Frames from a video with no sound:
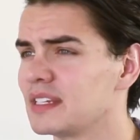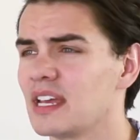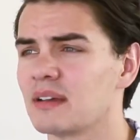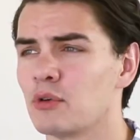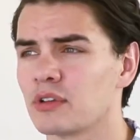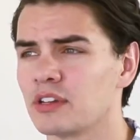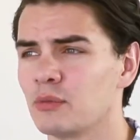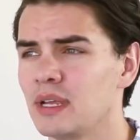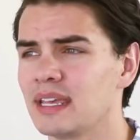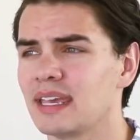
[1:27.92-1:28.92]
can take more than a
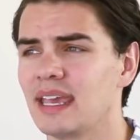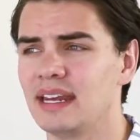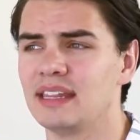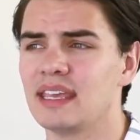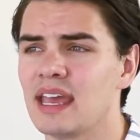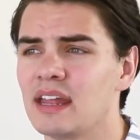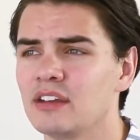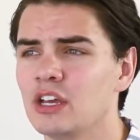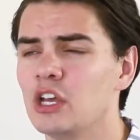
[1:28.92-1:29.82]
week, and in the end,